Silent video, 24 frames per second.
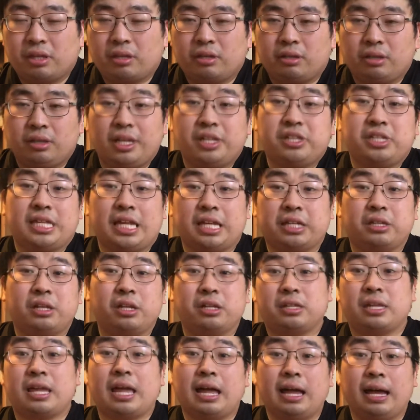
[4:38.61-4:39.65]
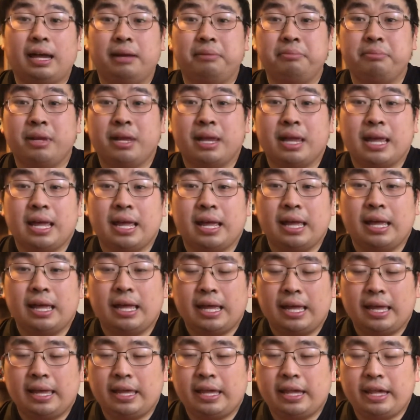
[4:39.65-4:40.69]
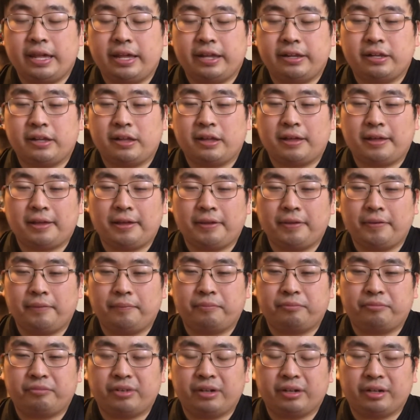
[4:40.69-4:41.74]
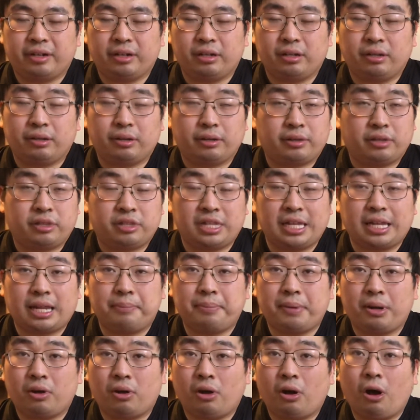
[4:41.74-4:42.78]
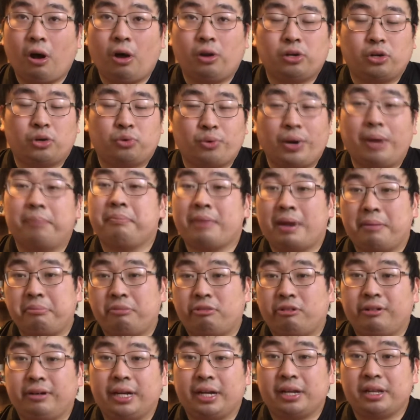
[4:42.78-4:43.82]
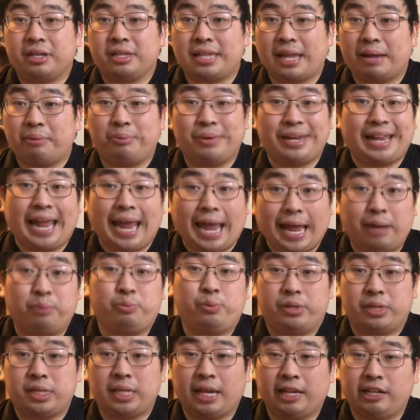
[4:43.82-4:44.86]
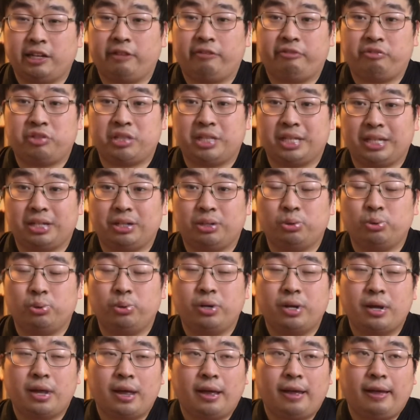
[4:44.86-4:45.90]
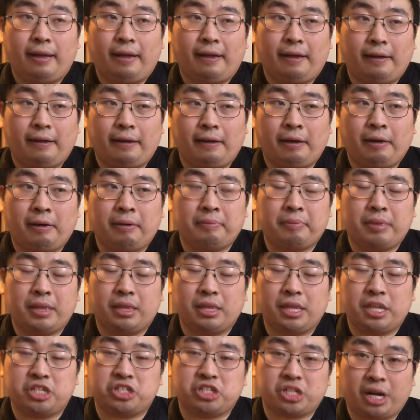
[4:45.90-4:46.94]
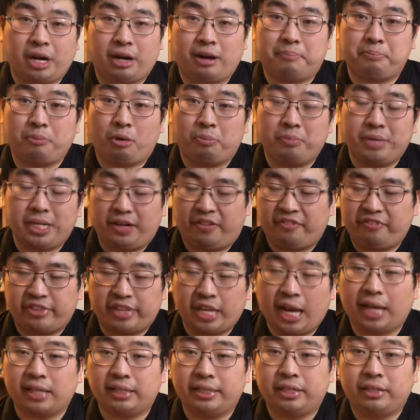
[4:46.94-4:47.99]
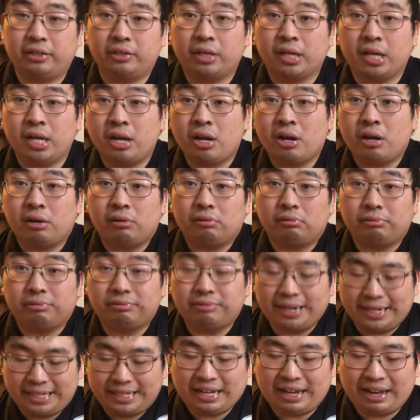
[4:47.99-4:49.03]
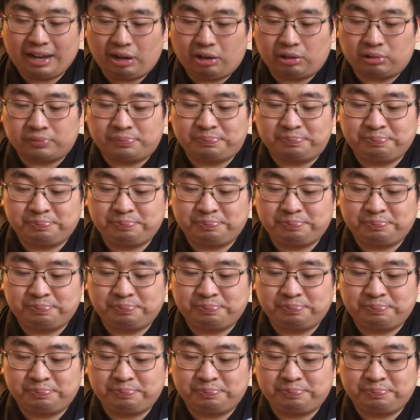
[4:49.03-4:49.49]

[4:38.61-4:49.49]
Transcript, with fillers: let's take this time and um, think about all the great memories that we had with Lady of Steel. Um, and let's share a moment of silence right now.